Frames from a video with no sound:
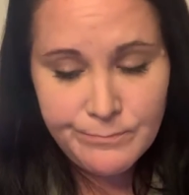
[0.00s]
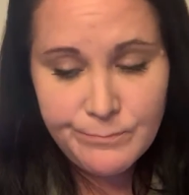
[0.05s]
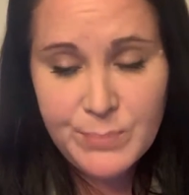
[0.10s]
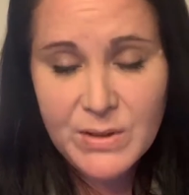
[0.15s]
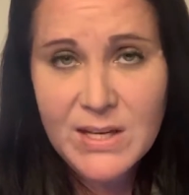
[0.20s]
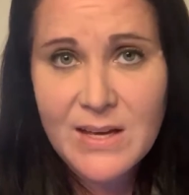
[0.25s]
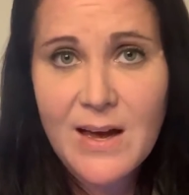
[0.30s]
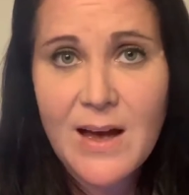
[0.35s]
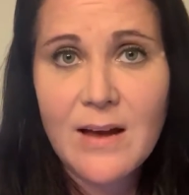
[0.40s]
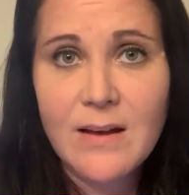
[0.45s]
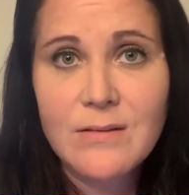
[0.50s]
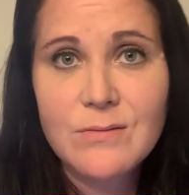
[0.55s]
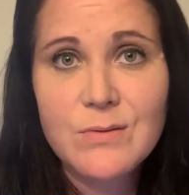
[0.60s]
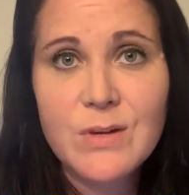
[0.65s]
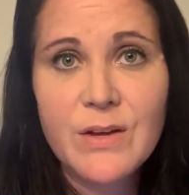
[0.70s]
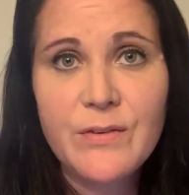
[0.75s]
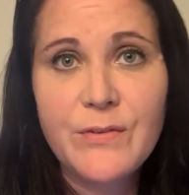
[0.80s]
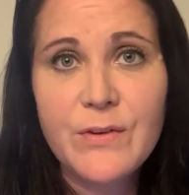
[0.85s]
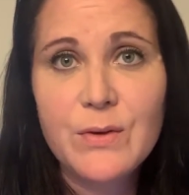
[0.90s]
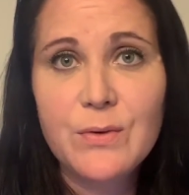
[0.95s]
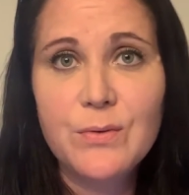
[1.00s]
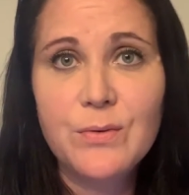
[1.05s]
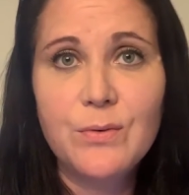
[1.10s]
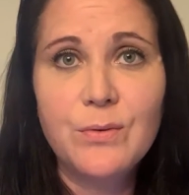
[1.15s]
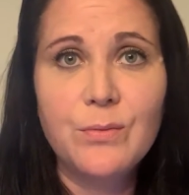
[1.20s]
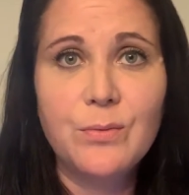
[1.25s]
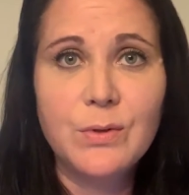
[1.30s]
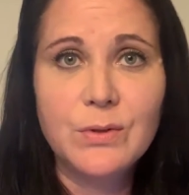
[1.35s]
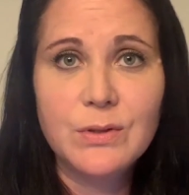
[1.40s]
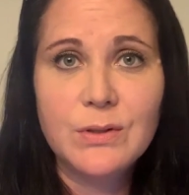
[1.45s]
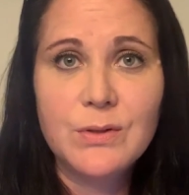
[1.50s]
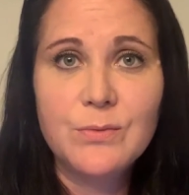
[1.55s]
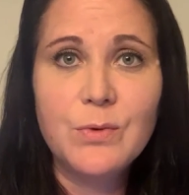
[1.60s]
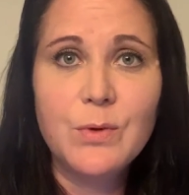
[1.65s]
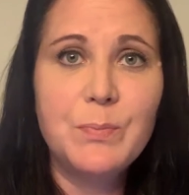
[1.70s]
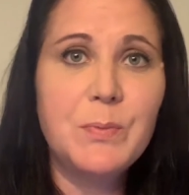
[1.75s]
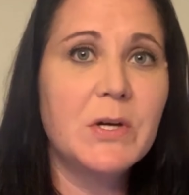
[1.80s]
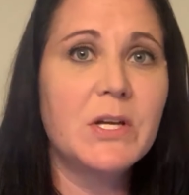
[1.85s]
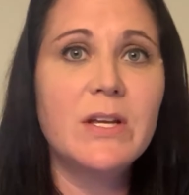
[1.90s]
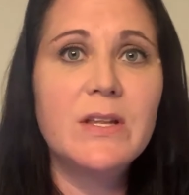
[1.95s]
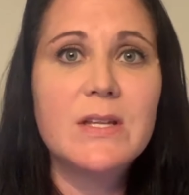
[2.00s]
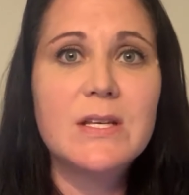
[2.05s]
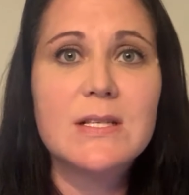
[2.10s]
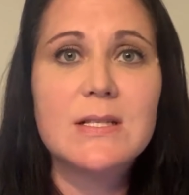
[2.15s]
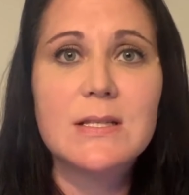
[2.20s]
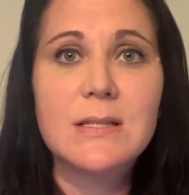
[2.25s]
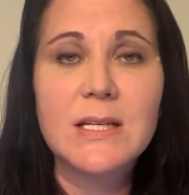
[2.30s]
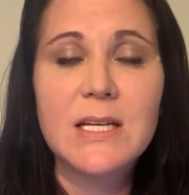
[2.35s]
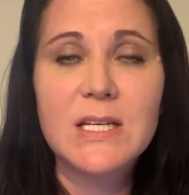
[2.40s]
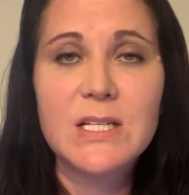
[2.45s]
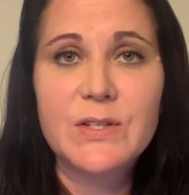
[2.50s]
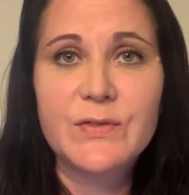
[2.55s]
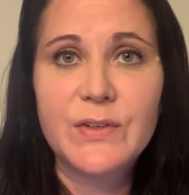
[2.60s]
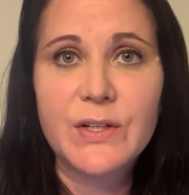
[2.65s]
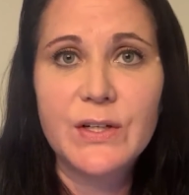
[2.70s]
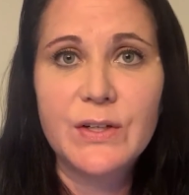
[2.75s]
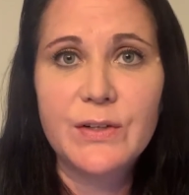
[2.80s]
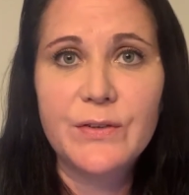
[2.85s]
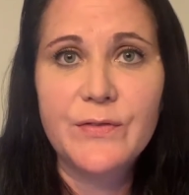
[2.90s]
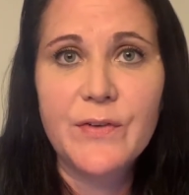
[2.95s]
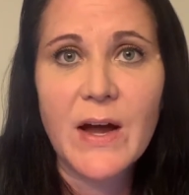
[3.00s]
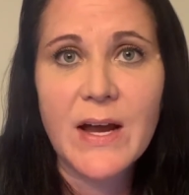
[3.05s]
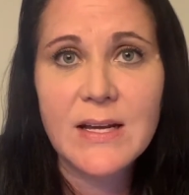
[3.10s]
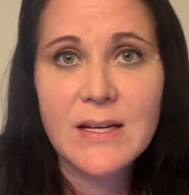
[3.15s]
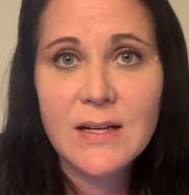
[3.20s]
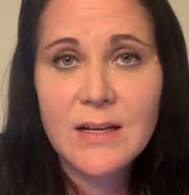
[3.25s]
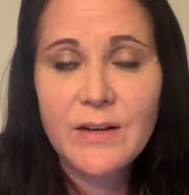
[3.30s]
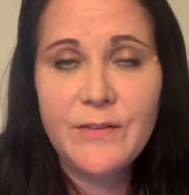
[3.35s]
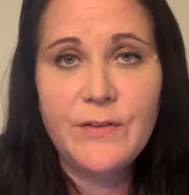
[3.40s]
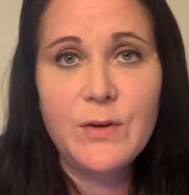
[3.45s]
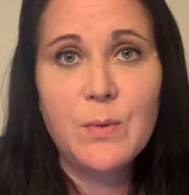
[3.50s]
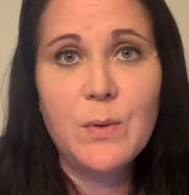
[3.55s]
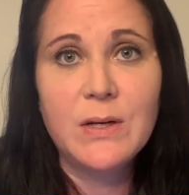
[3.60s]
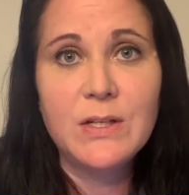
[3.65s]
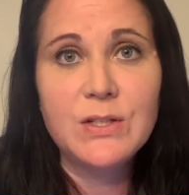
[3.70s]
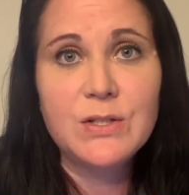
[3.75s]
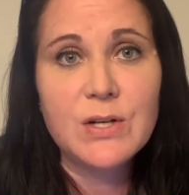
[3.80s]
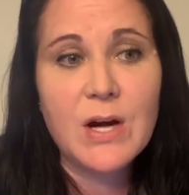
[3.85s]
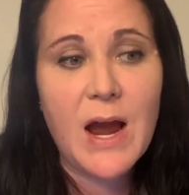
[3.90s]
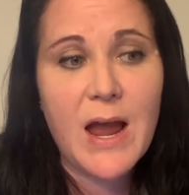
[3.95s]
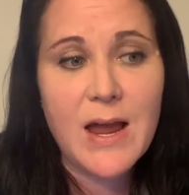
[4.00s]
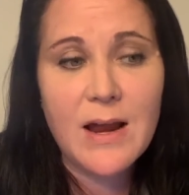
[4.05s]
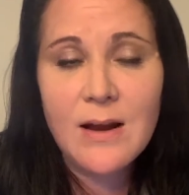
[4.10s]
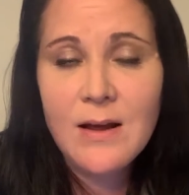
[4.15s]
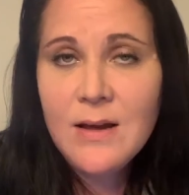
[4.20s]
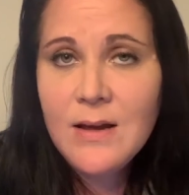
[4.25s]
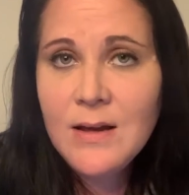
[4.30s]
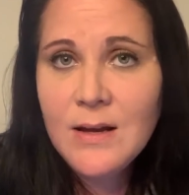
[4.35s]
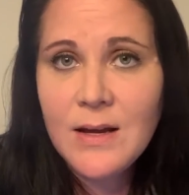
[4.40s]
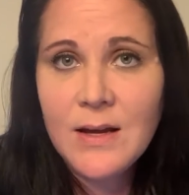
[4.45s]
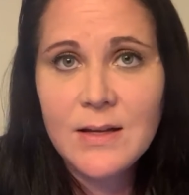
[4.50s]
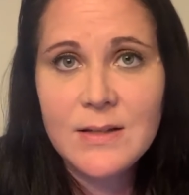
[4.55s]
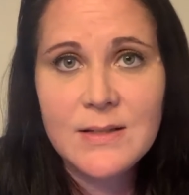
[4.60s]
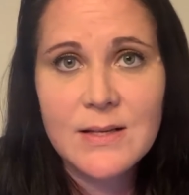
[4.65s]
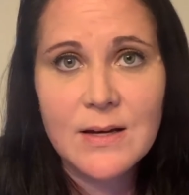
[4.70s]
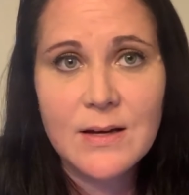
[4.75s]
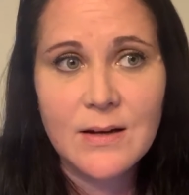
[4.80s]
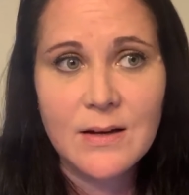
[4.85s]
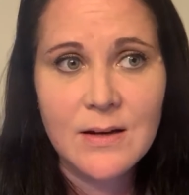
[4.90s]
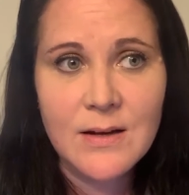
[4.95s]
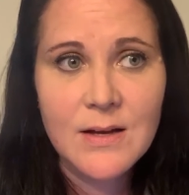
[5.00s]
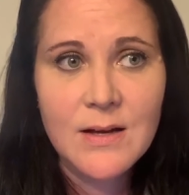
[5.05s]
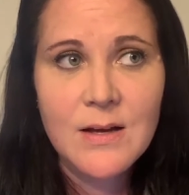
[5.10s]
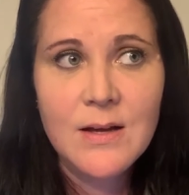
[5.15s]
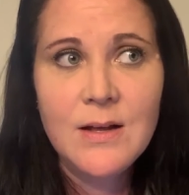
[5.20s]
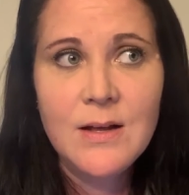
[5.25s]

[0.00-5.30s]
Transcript: But yeah, if you we'll put in these links for you to find it if you want to try it.